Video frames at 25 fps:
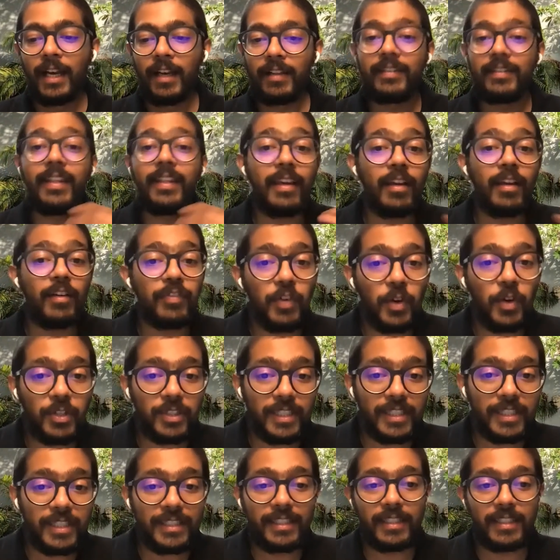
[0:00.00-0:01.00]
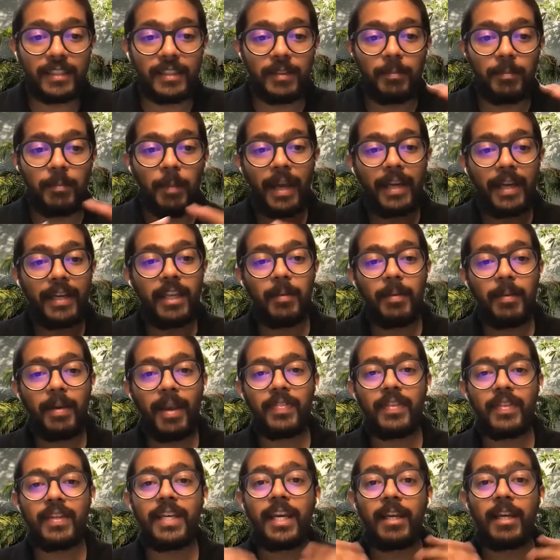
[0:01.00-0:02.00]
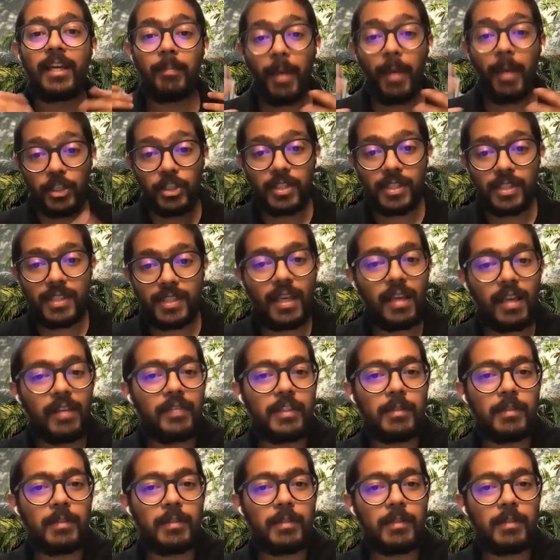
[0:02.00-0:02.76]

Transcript: Then, of course, is the idea behind the data mesh itself,